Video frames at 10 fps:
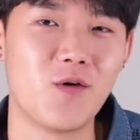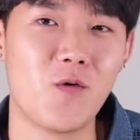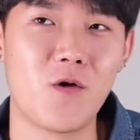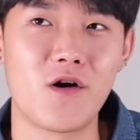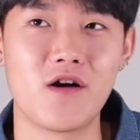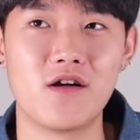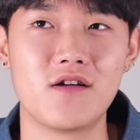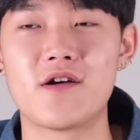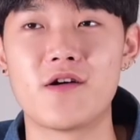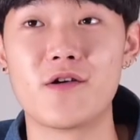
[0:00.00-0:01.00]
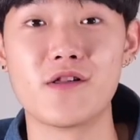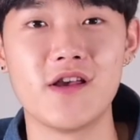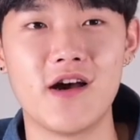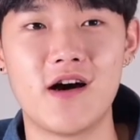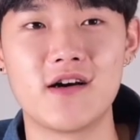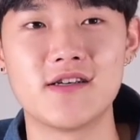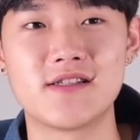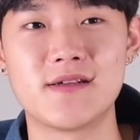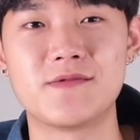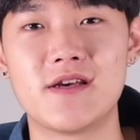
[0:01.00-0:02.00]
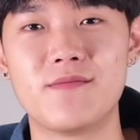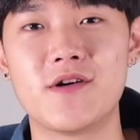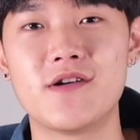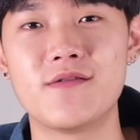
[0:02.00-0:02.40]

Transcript: or early August, September,